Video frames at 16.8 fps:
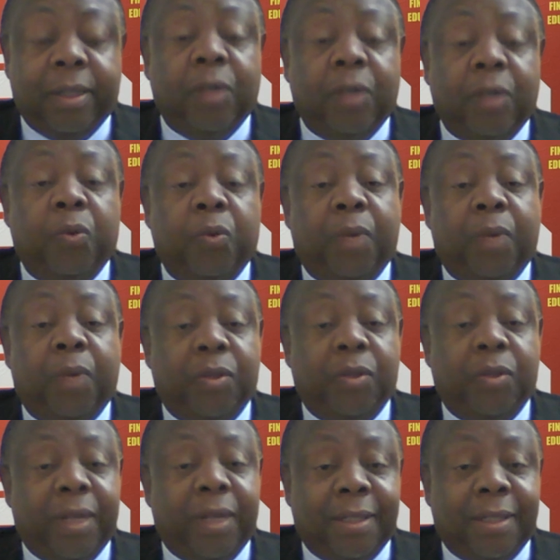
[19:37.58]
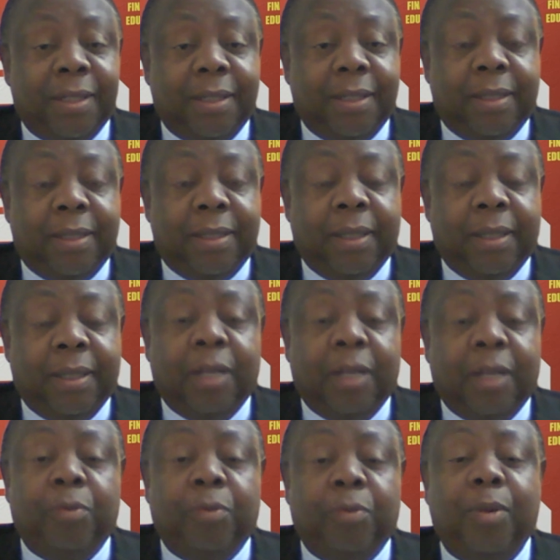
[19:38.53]
We want to exit.
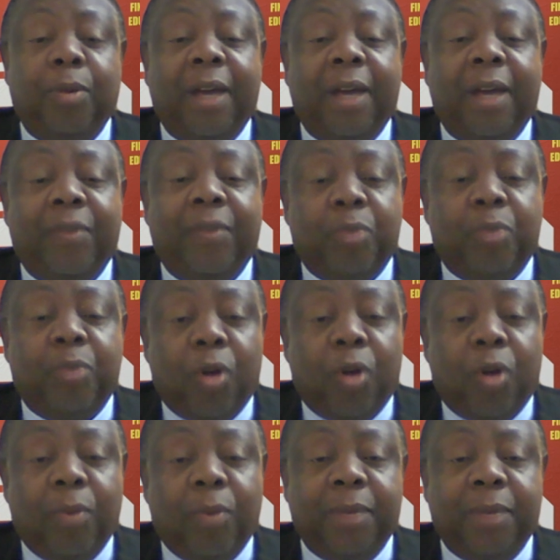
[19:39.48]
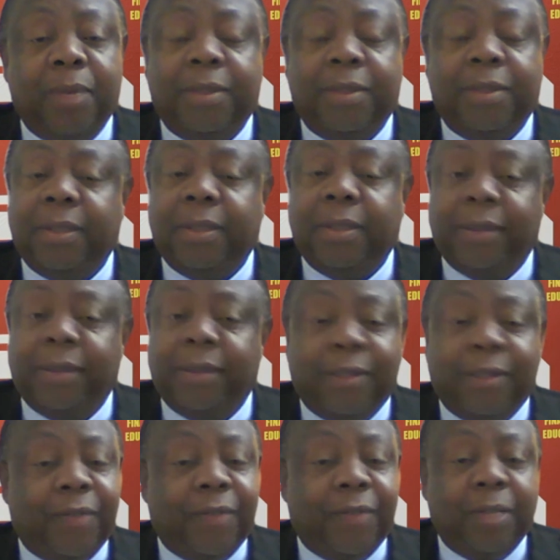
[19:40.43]
People are having problems,
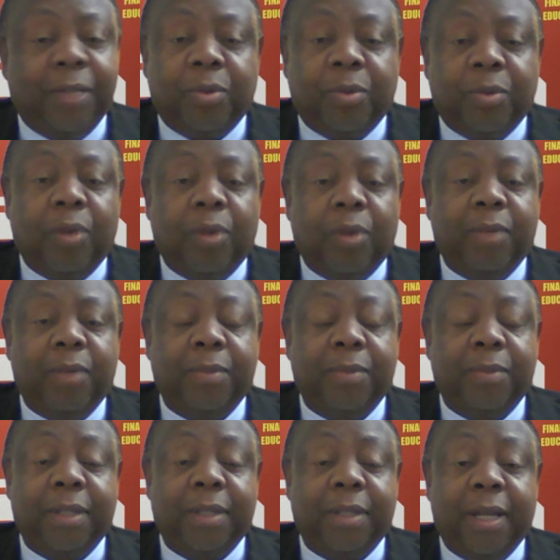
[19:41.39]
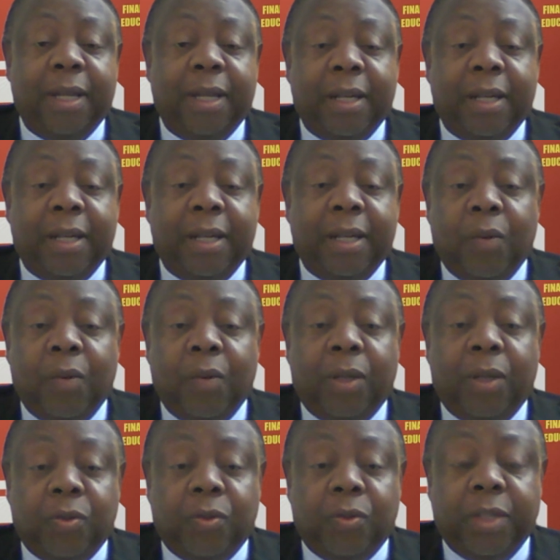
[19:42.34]
different problems, and they
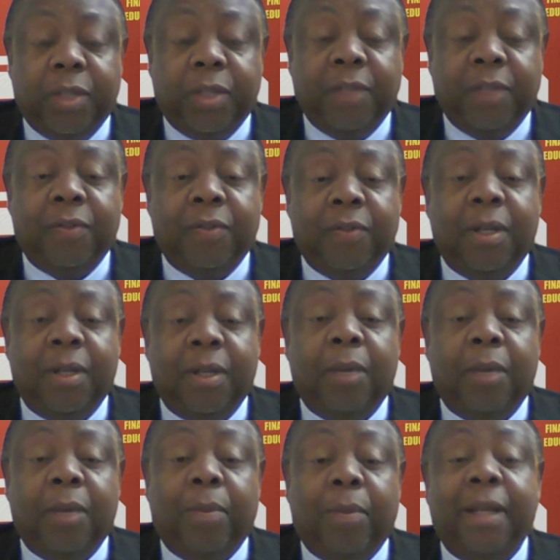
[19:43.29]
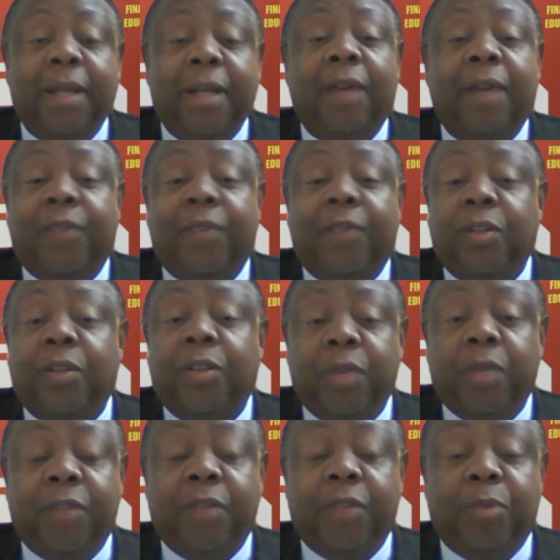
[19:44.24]
want to leave, but they're afraid to
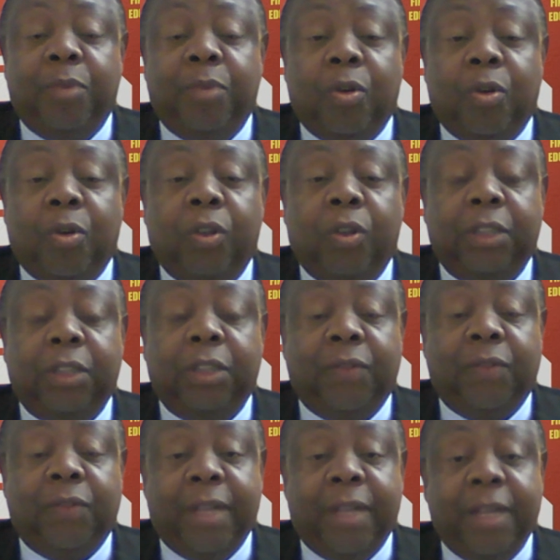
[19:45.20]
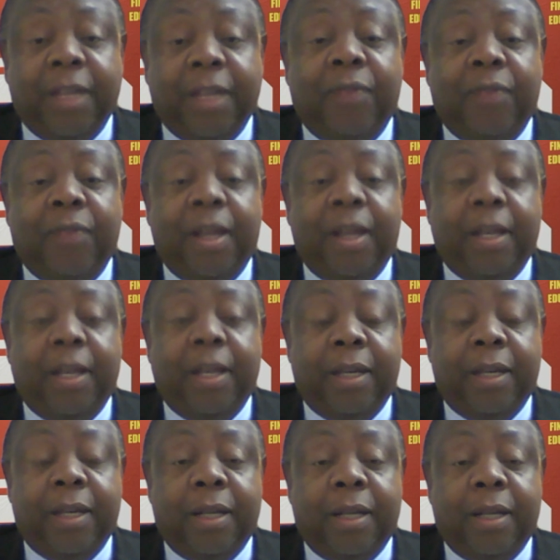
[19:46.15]
leave because if they leave
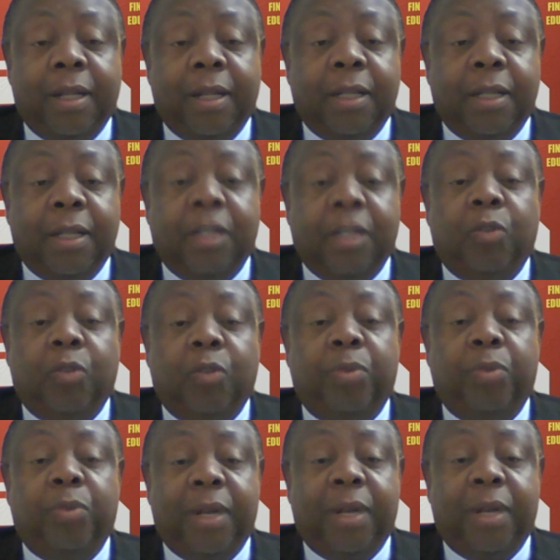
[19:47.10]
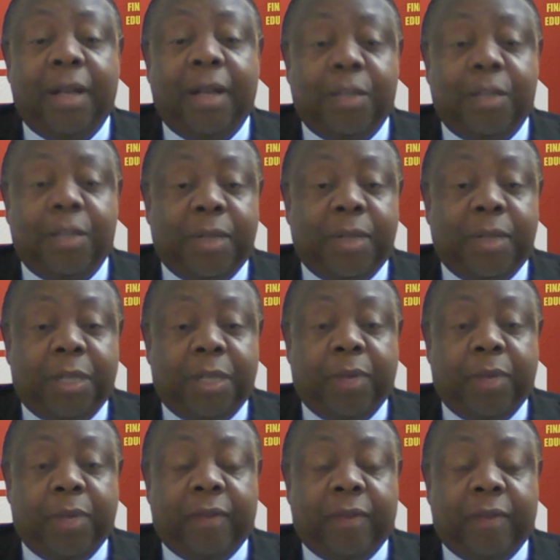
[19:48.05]
earlier, they will be penalized by
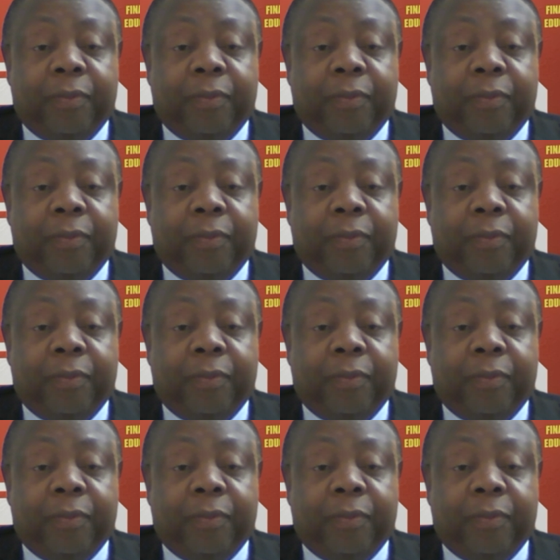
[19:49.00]
GBF,